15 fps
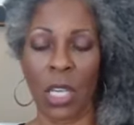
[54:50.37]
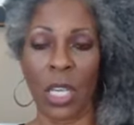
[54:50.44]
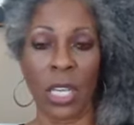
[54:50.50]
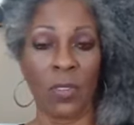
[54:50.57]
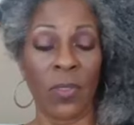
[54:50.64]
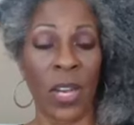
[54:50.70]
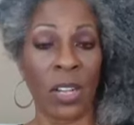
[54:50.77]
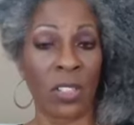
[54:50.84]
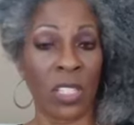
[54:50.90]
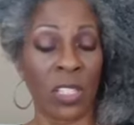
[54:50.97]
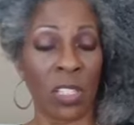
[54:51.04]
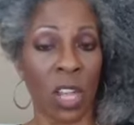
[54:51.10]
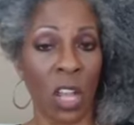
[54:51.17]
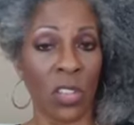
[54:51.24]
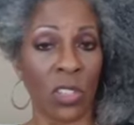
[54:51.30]
He filed his
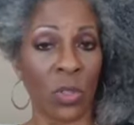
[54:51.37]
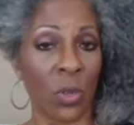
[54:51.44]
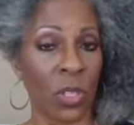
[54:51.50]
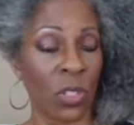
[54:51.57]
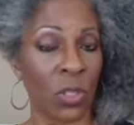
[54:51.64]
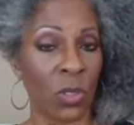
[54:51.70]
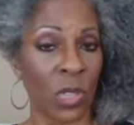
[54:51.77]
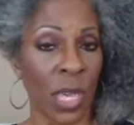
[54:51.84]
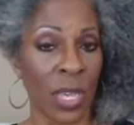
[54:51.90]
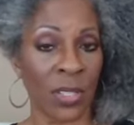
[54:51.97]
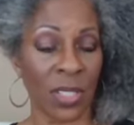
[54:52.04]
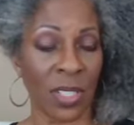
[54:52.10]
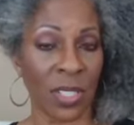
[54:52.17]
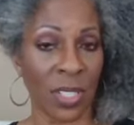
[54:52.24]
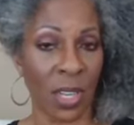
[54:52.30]
lawsuit in
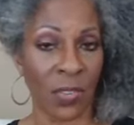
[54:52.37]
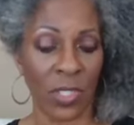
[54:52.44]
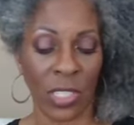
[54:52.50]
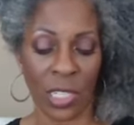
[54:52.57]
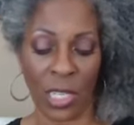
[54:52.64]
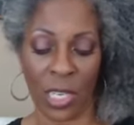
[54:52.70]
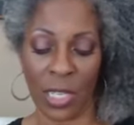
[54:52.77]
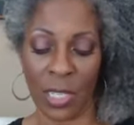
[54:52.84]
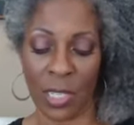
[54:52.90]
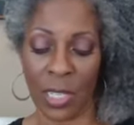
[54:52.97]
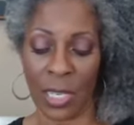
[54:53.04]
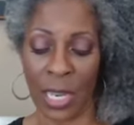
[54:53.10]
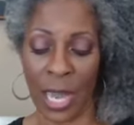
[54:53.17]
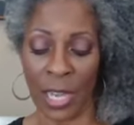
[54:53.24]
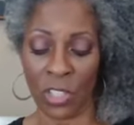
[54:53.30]
2017, and
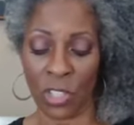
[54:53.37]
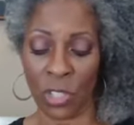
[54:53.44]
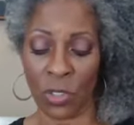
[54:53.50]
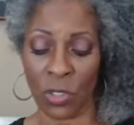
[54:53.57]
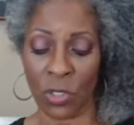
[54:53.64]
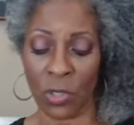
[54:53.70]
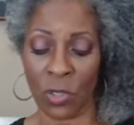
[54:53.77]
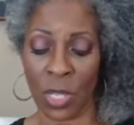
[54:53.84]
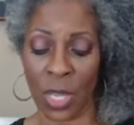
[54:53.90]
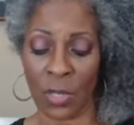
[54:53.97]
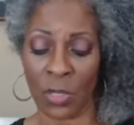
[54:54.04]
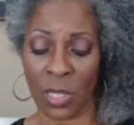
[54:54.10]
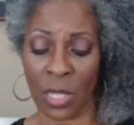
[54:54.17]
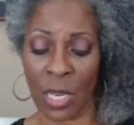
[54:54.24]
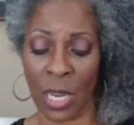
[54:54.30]
then last year in
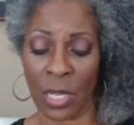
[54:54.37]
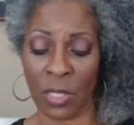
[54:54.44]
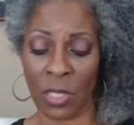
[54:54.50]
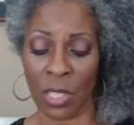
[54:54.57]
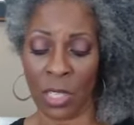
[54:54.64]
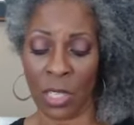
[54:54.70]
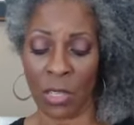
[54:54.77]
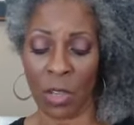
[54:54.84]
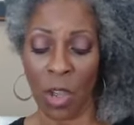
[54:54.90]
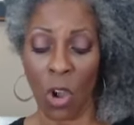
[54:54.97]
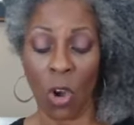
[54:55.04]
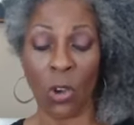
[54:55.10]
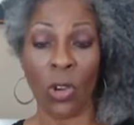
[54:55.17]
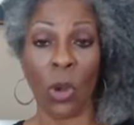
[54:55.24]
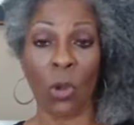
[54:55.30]
2018,
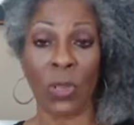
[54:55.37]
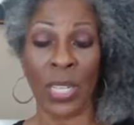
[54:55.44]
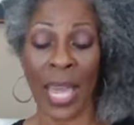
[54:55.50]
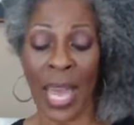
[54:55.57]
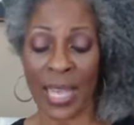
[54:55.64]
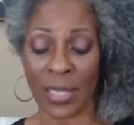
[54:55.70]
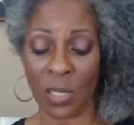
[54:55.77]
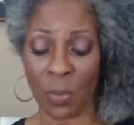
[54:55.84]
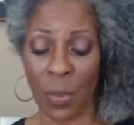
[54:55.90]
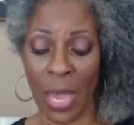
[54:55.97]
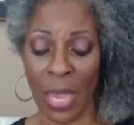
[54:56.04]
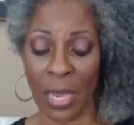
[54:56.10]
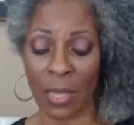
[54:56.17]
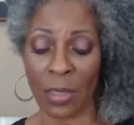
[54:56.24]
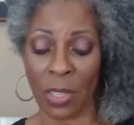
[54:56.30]
or no, last
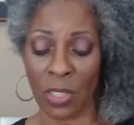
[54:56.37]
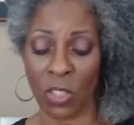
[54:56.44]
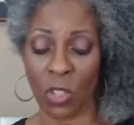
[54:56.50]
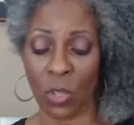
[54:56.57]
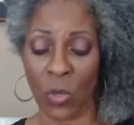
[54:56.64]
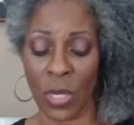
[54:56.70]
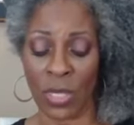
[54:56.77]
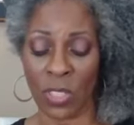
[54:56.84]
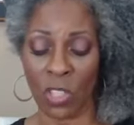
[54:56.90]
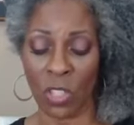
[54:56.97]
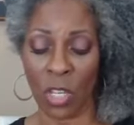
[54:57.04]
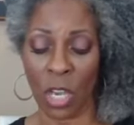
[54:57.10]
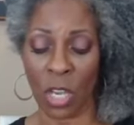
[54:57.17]
May, this U.S.